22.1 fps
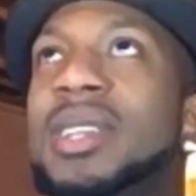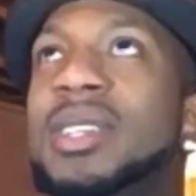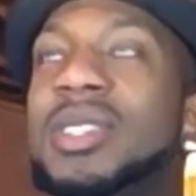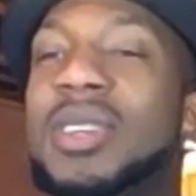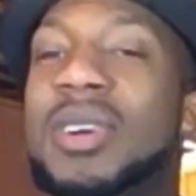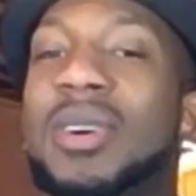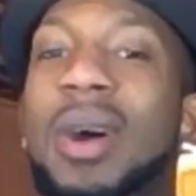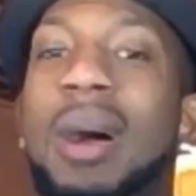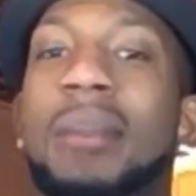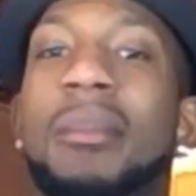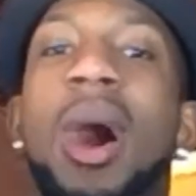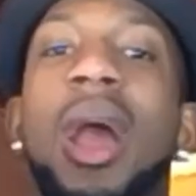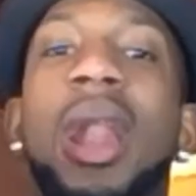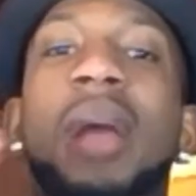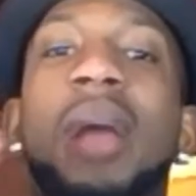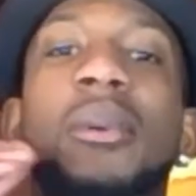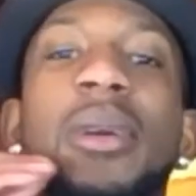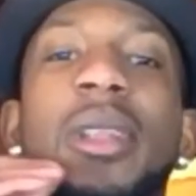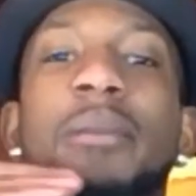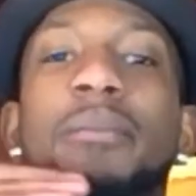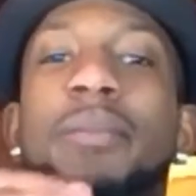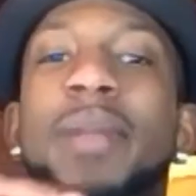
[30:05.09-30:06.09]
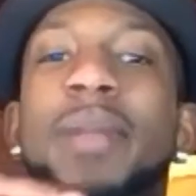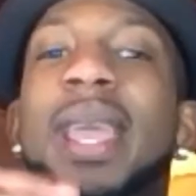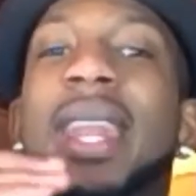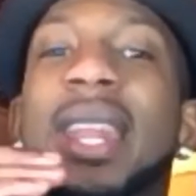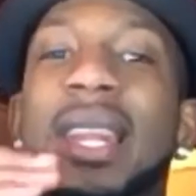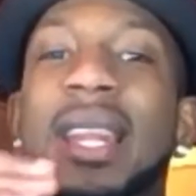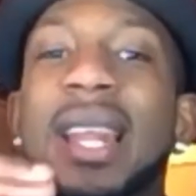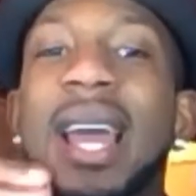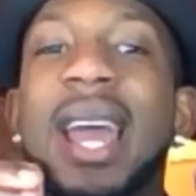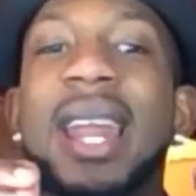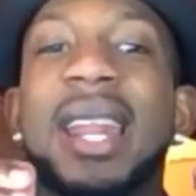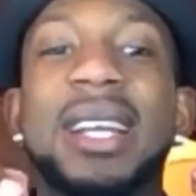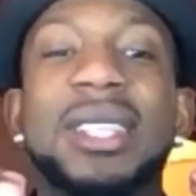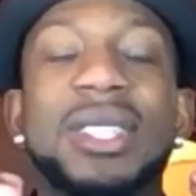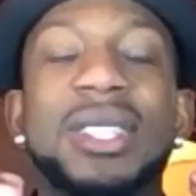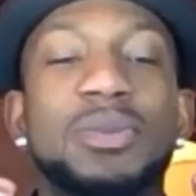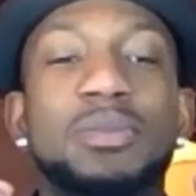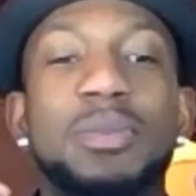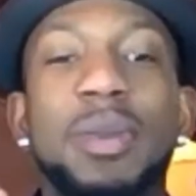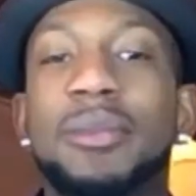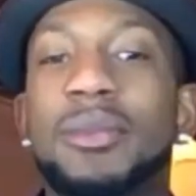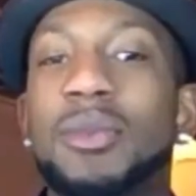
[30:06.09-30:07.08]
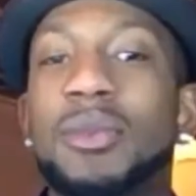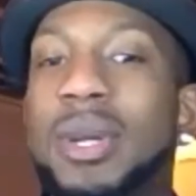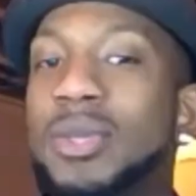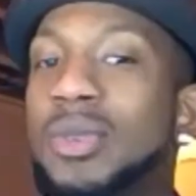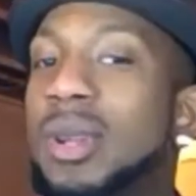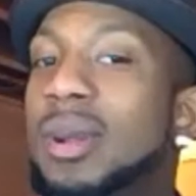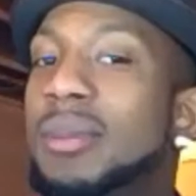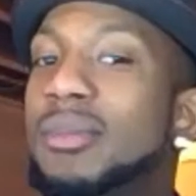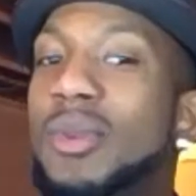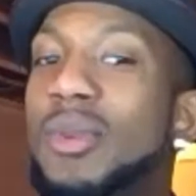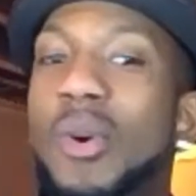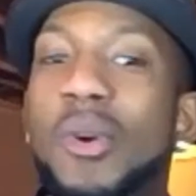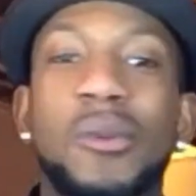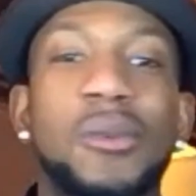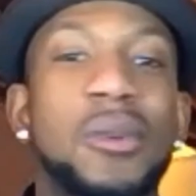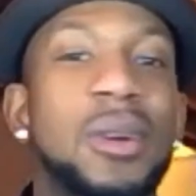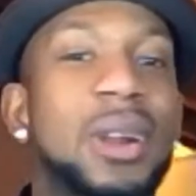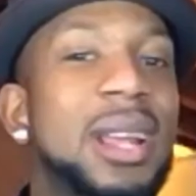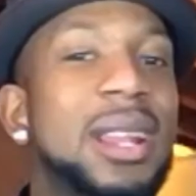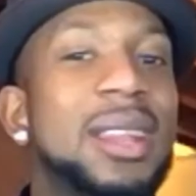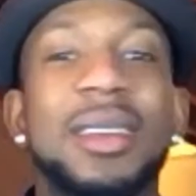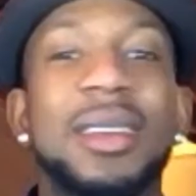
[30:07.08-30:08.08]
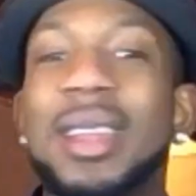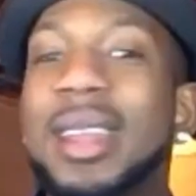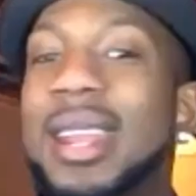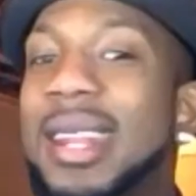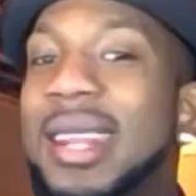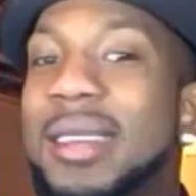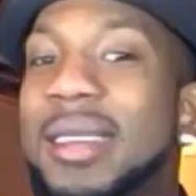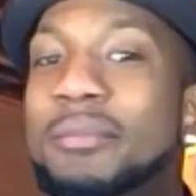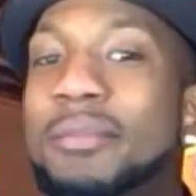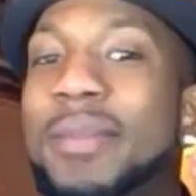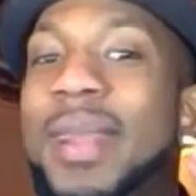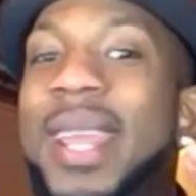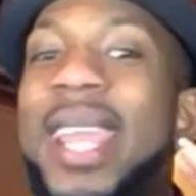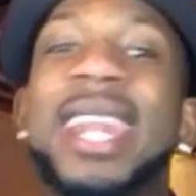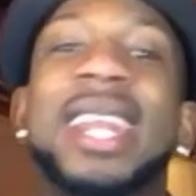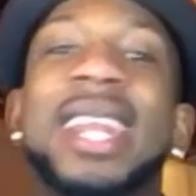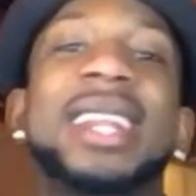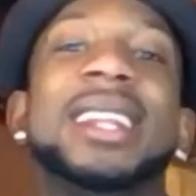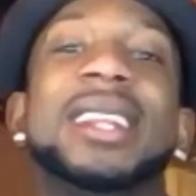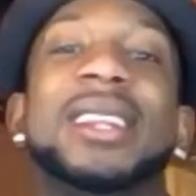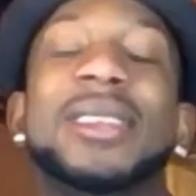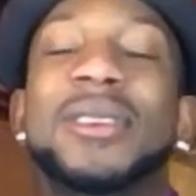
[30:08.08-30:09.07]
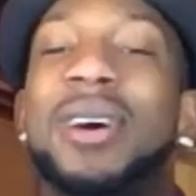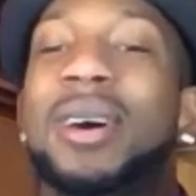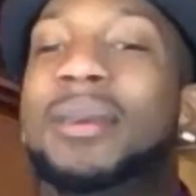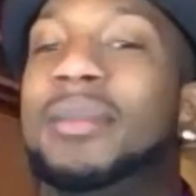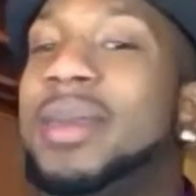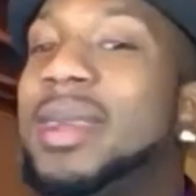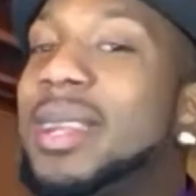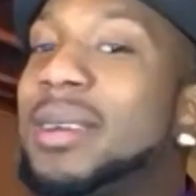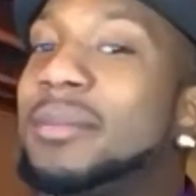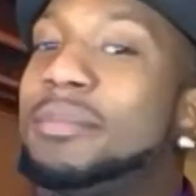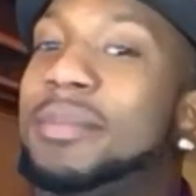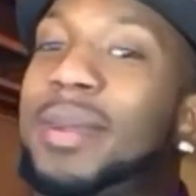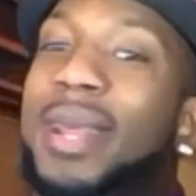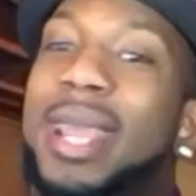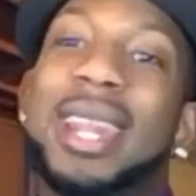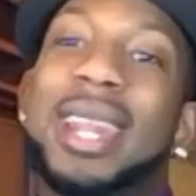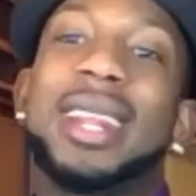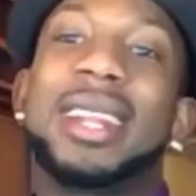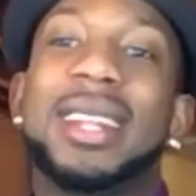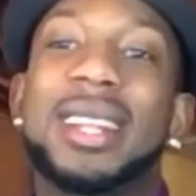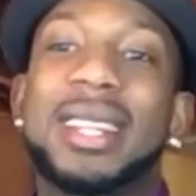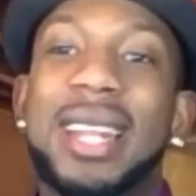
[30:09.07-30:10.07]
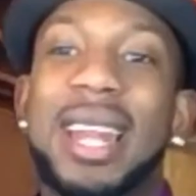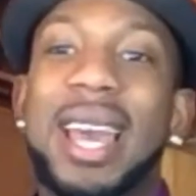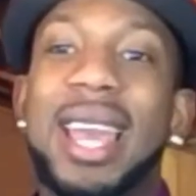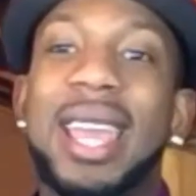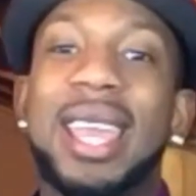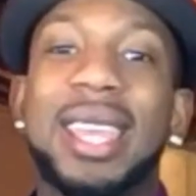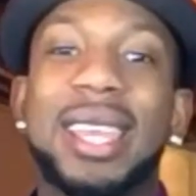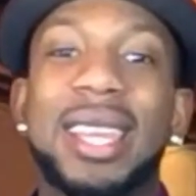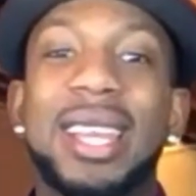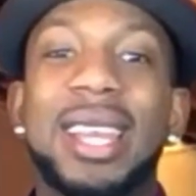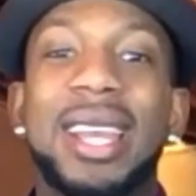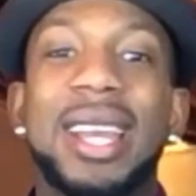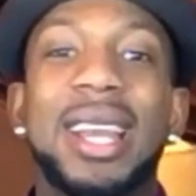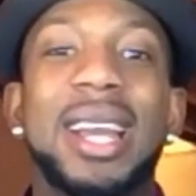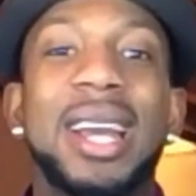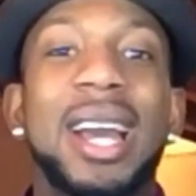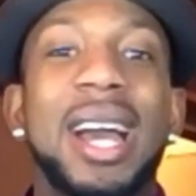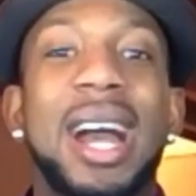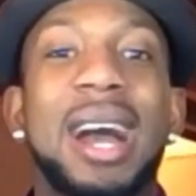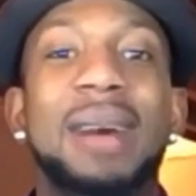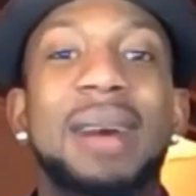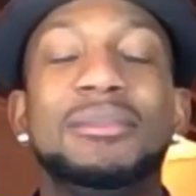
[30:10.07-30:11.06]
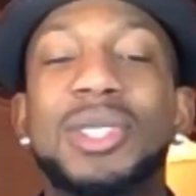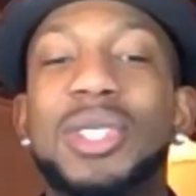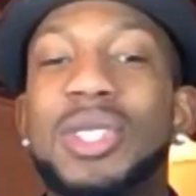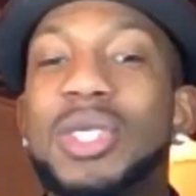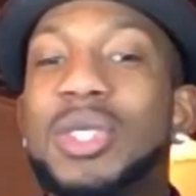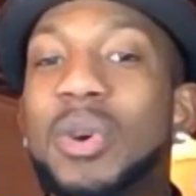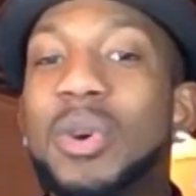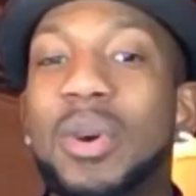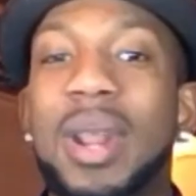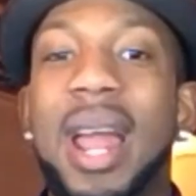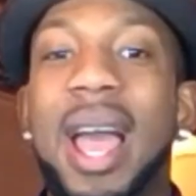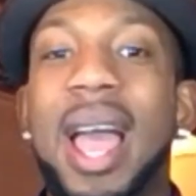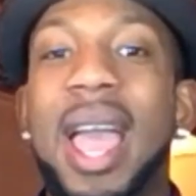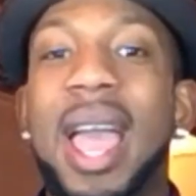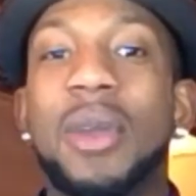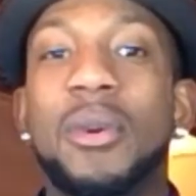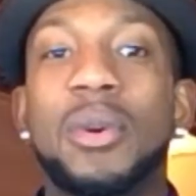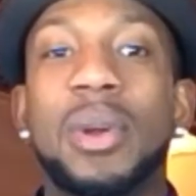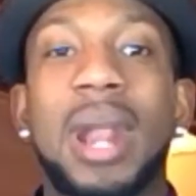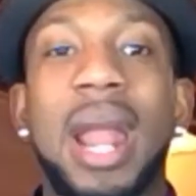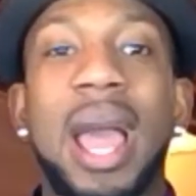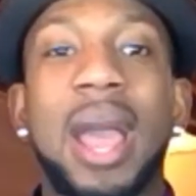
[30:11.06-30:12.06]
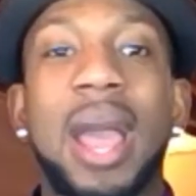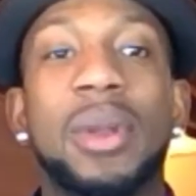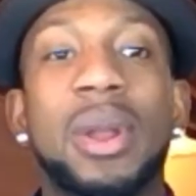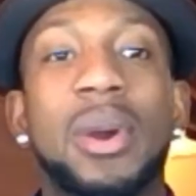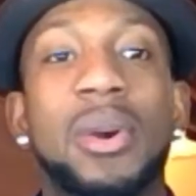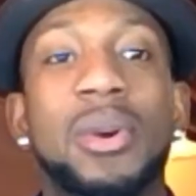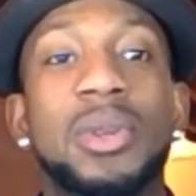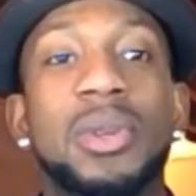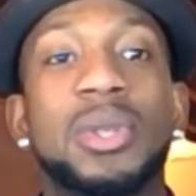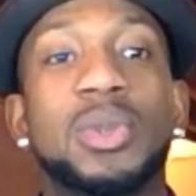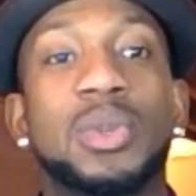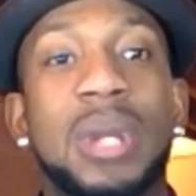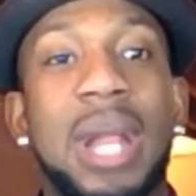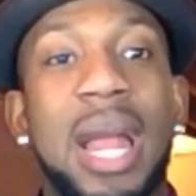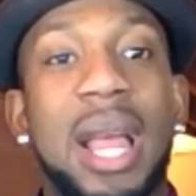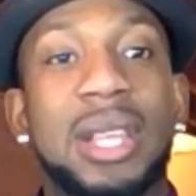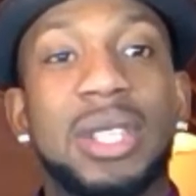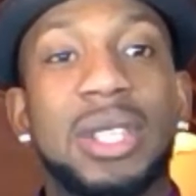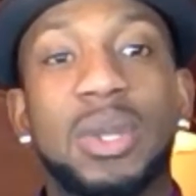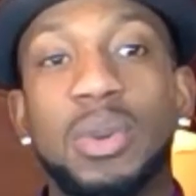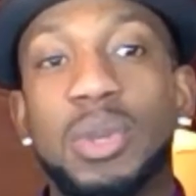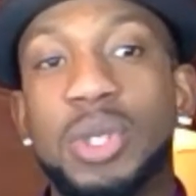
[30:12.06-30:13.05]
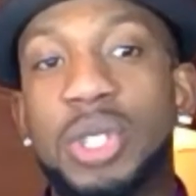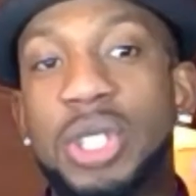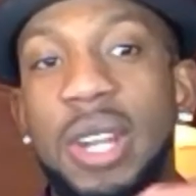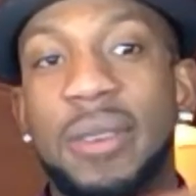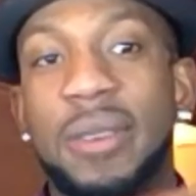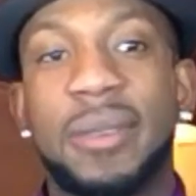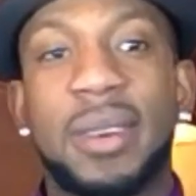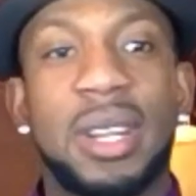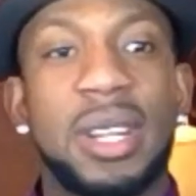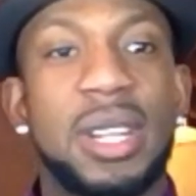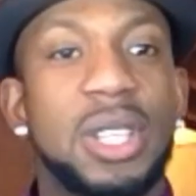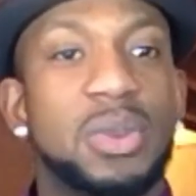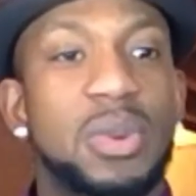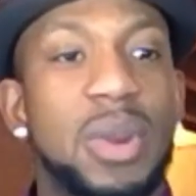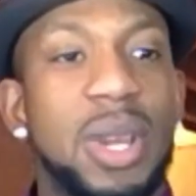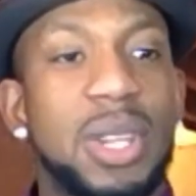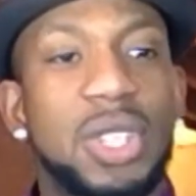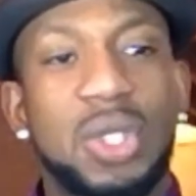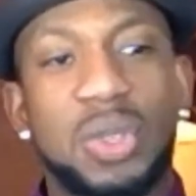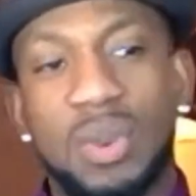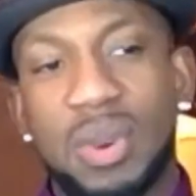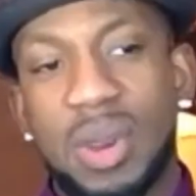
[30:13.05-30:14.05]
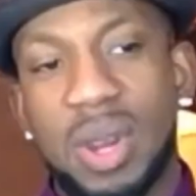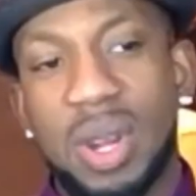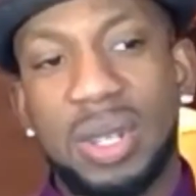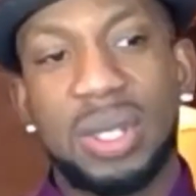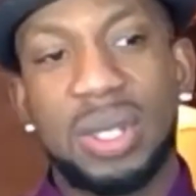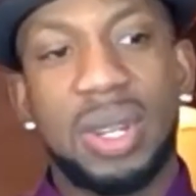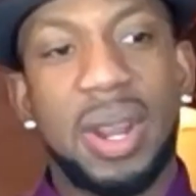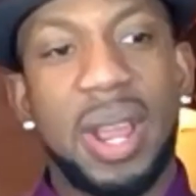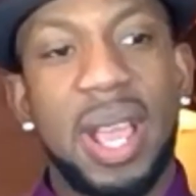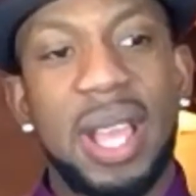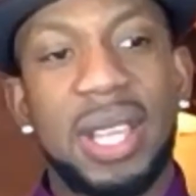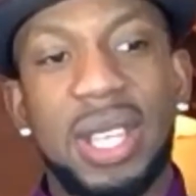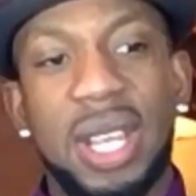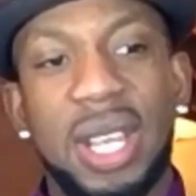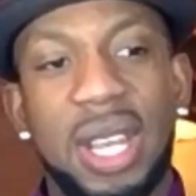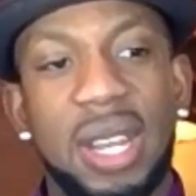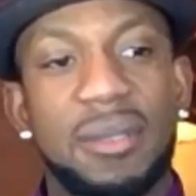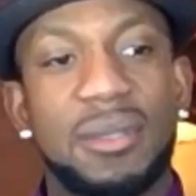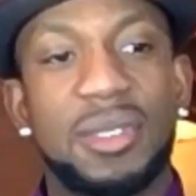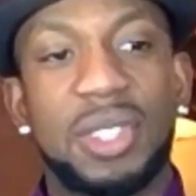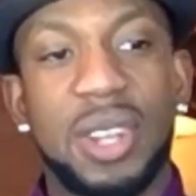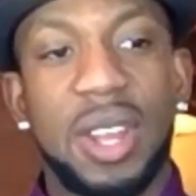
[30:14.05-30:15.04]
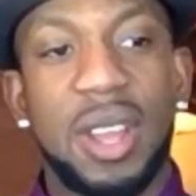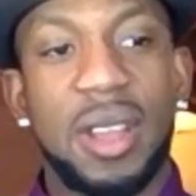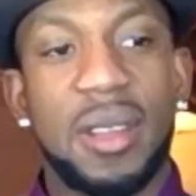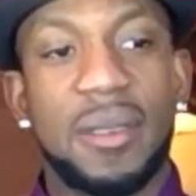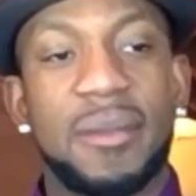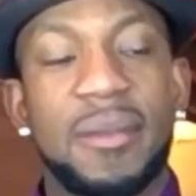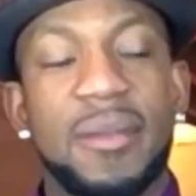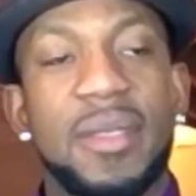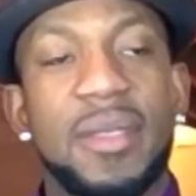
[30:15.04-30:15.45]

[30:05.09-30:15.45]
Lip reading: So I'm all about the plating, like that's what I'm known for, like the plating, you know what I mean? The plating, like I'm so like when I was like sous chef at these restaurants or executive chef,